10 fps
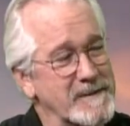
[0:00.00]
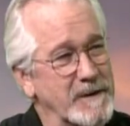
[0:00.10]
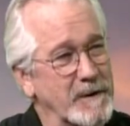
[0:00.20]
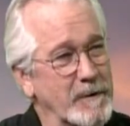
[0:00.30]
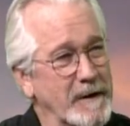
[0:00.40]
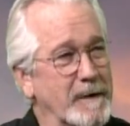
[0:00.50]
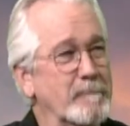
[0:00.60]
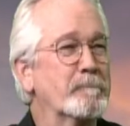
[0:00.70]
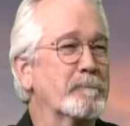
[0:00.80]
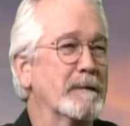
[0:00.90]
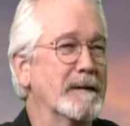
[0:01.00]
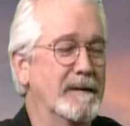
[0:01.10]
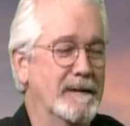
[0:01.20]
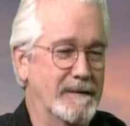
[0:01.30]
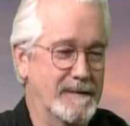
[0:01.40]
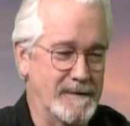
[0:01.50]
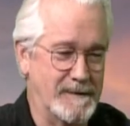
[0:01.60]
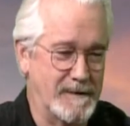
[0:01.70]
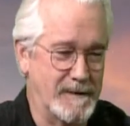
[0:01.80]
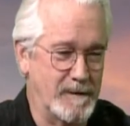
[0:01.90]
I'll have to look. That's
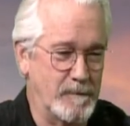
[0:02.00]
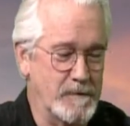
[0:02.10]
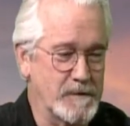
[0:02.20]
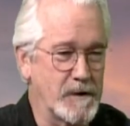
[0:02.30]
interesting.